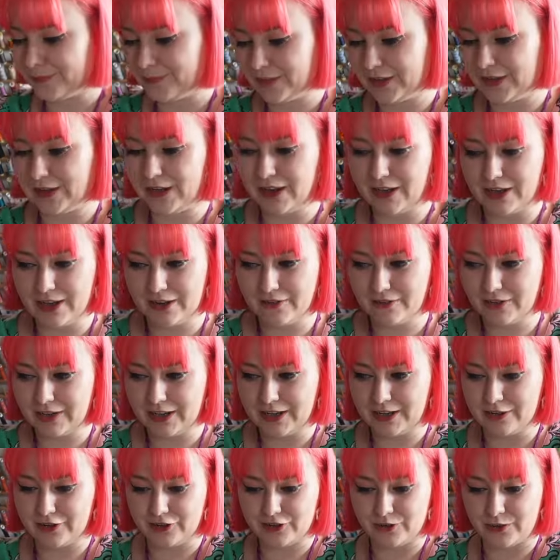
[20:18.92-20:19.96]
yeah, I
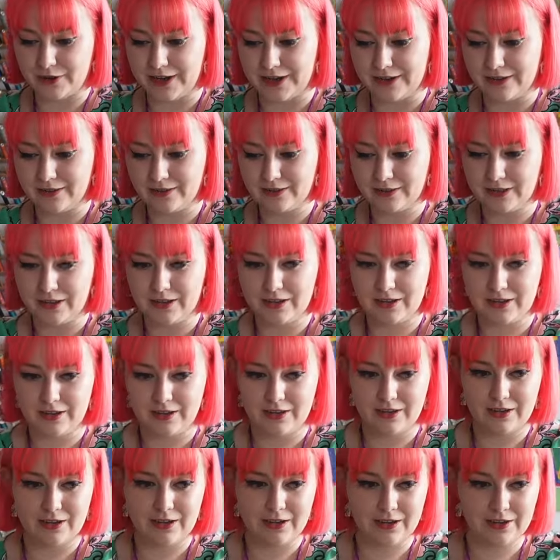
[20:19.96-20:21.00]
really enjoy it,
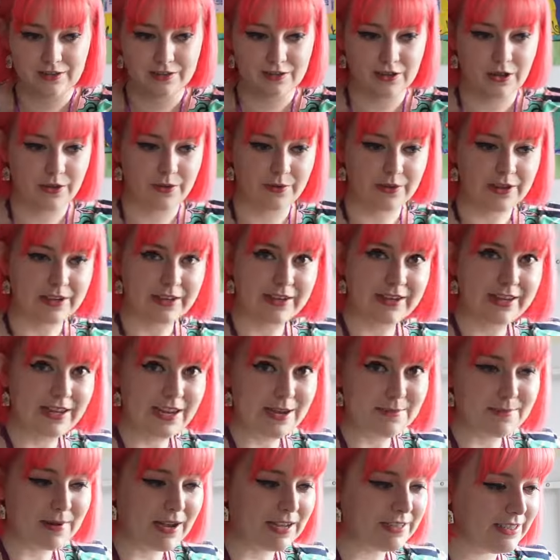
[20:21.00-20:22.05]
so I'm going to
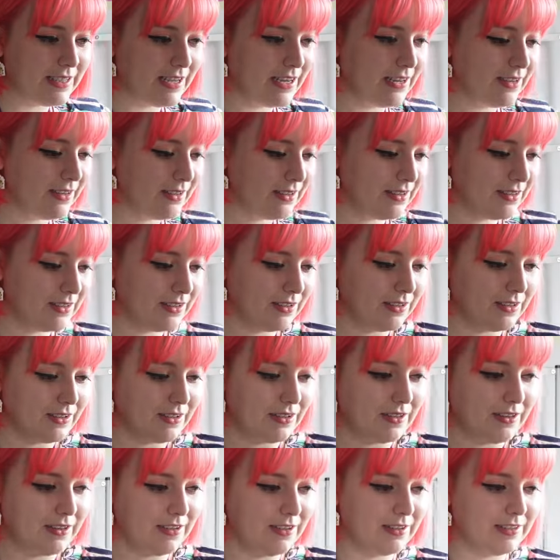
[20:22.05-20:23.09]
keep at it
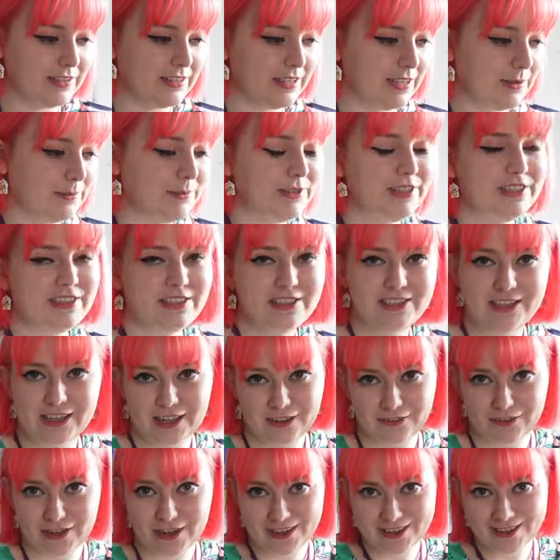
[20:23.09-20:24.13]
until I'm sick
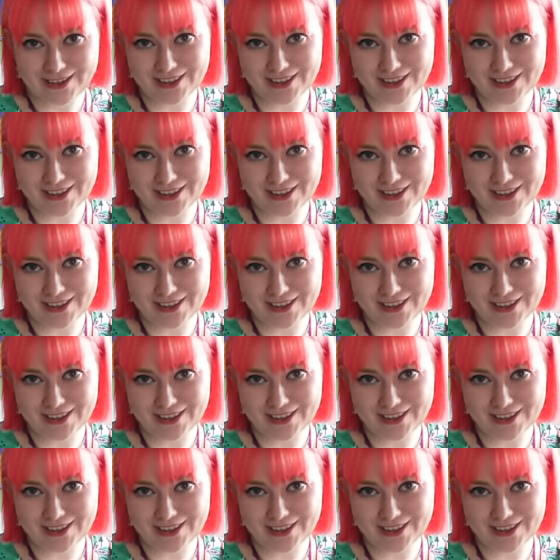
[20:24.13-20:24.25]
of it.